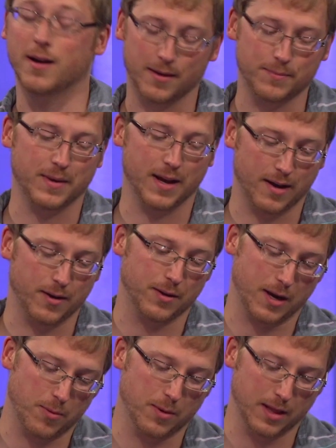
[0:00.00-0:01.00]
Uh, yeah, I
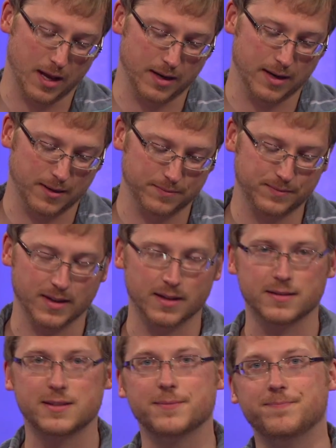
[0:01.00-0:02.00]
only got one leg now. Yeah,
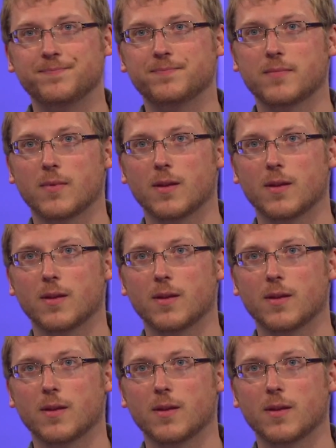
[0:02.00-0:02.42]
but mine would